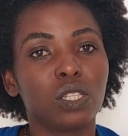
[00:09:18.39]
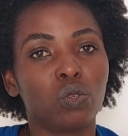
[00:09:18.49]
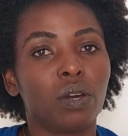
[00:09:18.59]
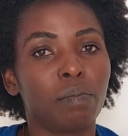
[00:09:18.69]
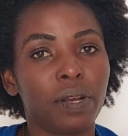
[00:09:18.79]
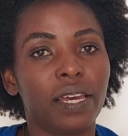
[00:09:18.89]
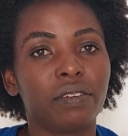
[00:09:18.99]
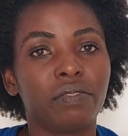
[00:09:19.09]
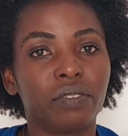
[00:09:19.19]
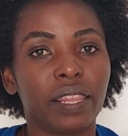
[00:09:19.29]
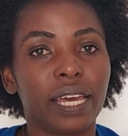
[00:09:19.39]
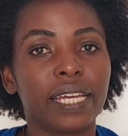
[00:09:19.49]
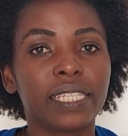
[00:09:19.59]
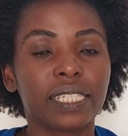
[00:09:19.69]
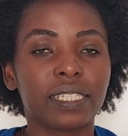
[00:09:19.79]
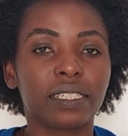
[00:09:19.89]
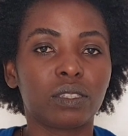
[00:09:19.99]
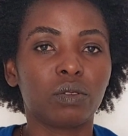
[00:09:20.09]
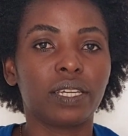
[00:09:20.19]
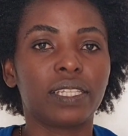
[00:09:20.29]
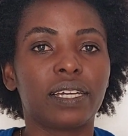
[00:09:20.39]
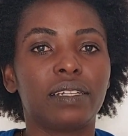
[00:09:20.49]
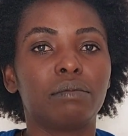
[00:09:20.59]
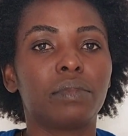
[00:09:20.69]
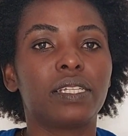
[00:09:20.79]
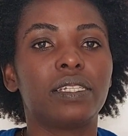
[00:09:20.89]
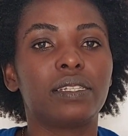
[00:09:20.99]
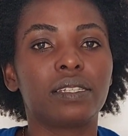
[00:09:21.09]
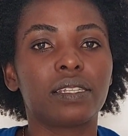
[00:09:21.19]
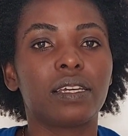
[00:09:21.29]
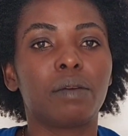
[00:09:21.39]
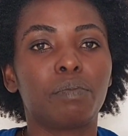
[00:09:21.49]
to apply for that, to get an emergency